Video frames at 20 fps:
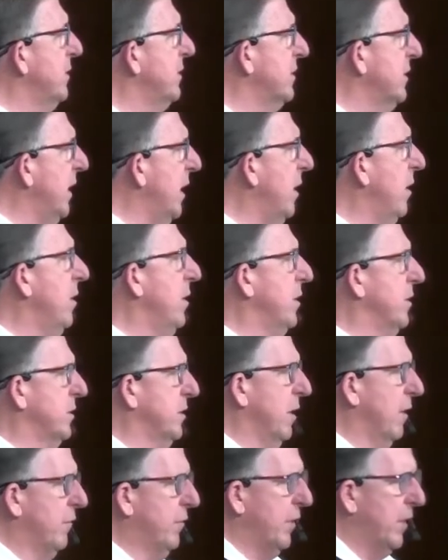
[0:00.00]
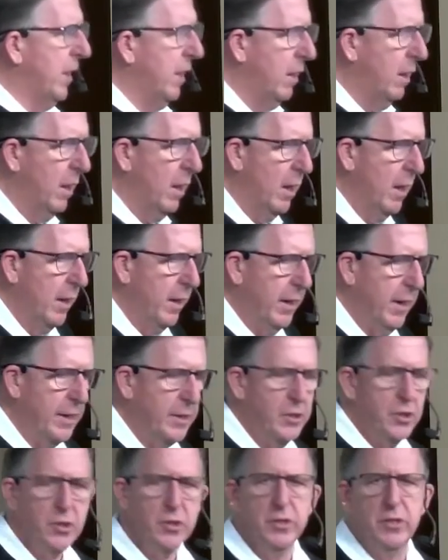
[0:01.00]
center yourself, to
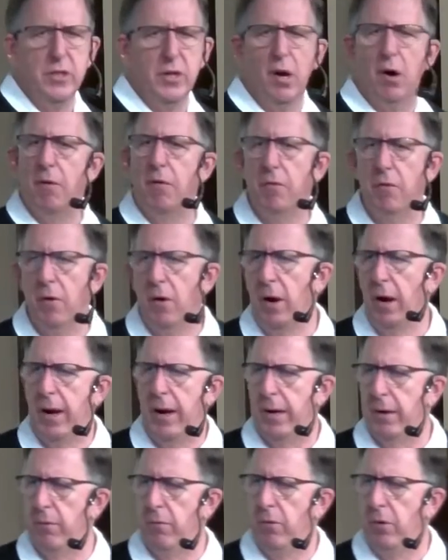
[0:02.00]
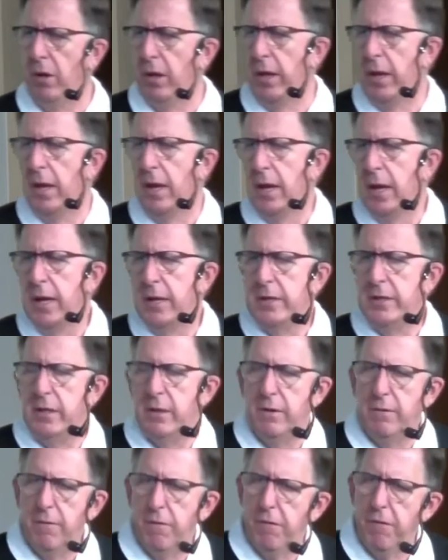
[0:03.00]
get yourself right, really
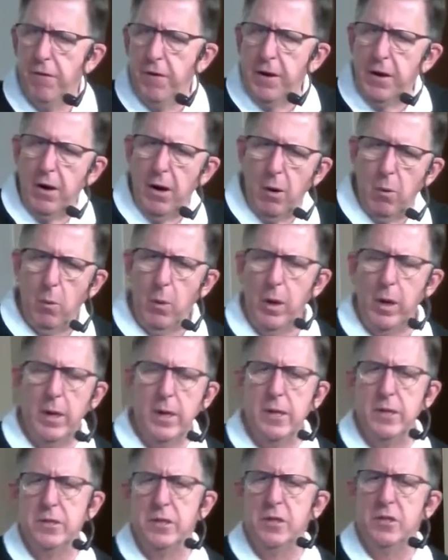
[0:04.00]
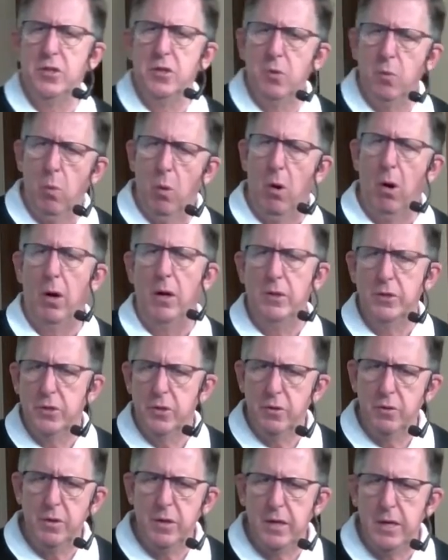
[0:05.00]
figure out what it is that you want,
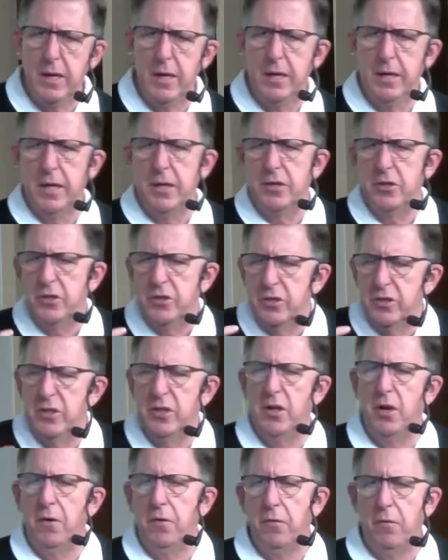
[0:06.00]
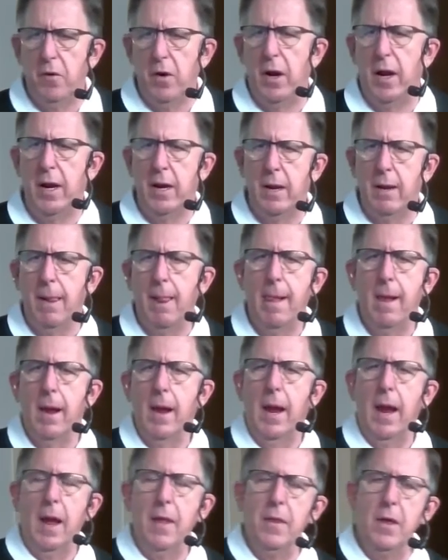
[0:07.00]
you need, get yourself right,
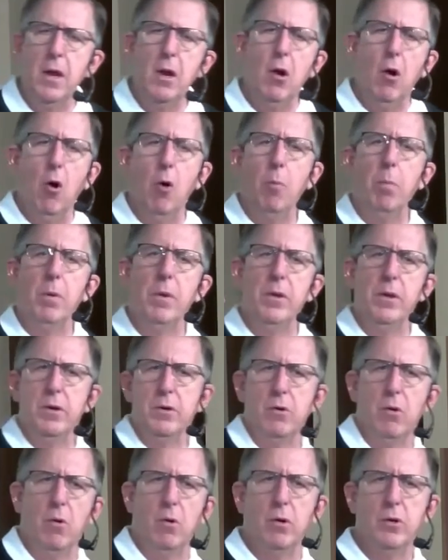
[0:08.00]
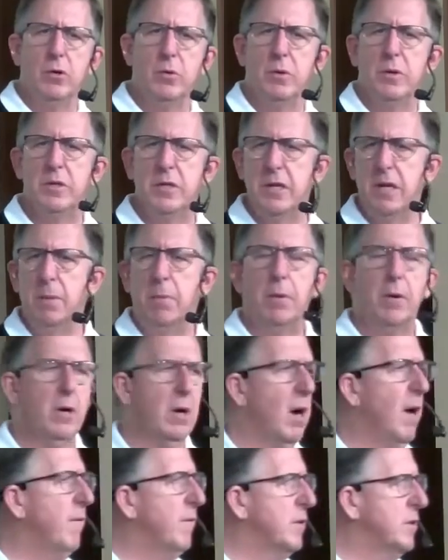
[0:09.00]
and then open the door to a deeper
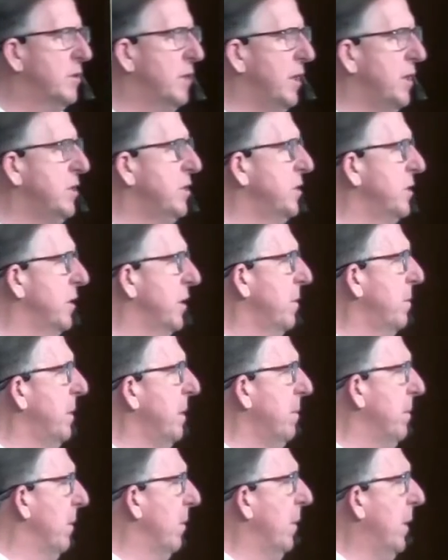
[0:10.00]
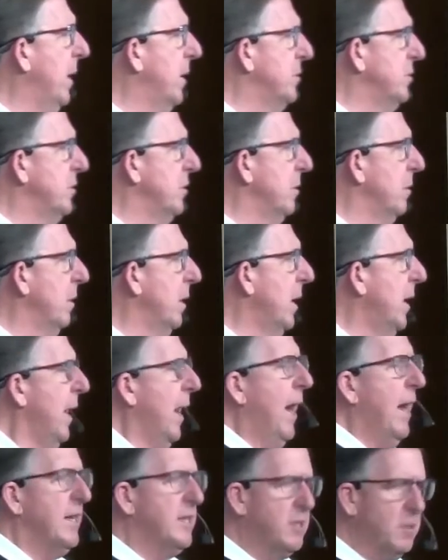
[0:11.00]
conversation to the people around you.
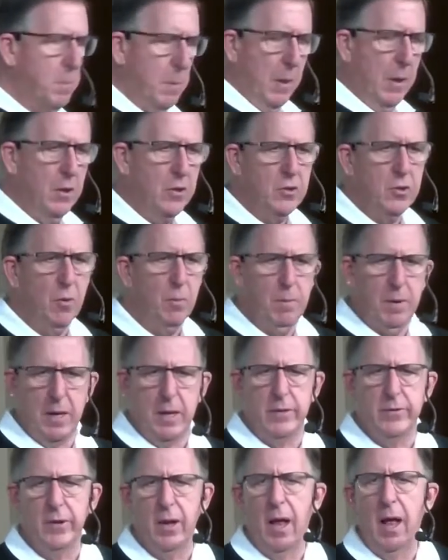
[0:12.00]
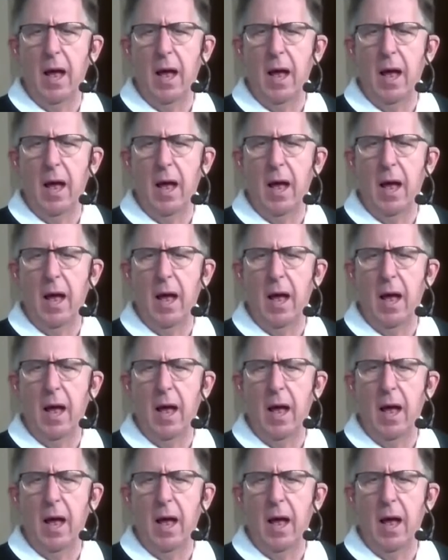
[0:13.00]
As spiritual beings,